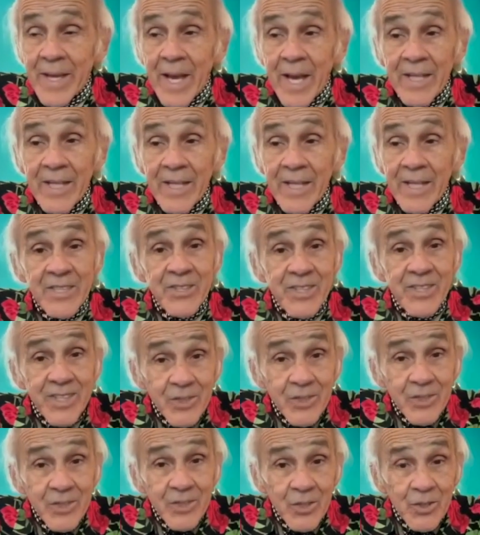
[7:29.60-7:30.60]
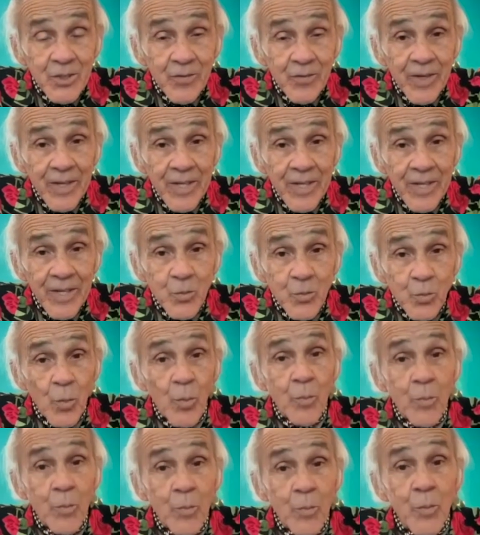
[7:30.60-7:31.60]
And at six years of age,
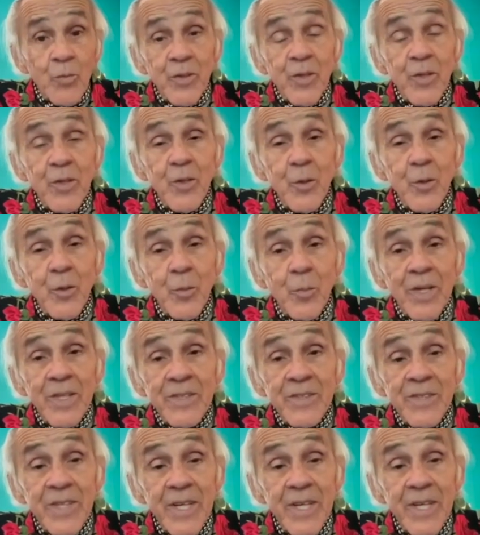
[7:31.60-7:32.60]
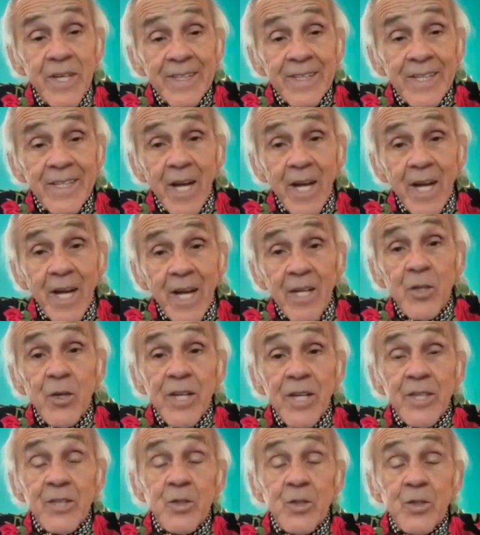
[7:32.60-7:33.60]
when we moved to the new place, the doctor
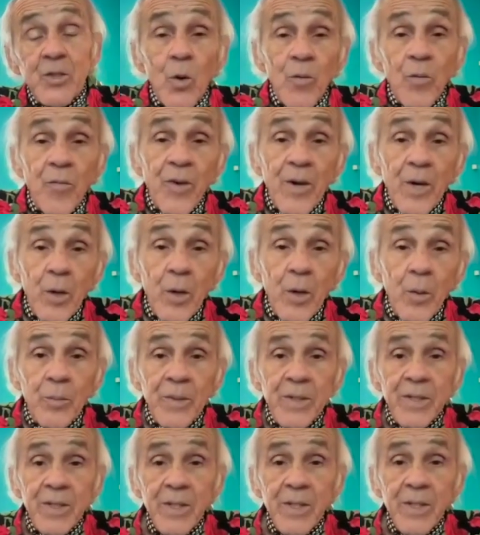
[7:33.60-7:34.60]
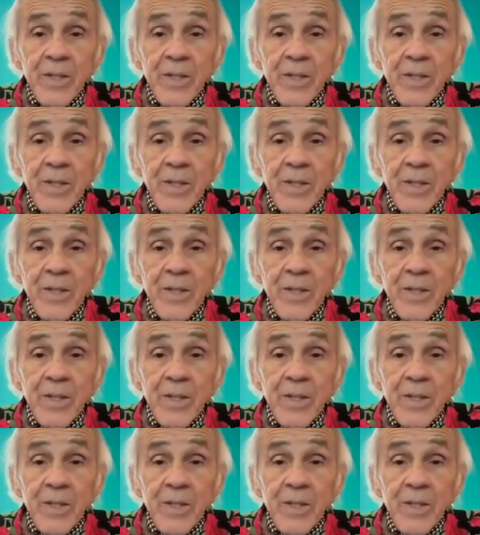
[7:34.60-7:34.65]
next door filmed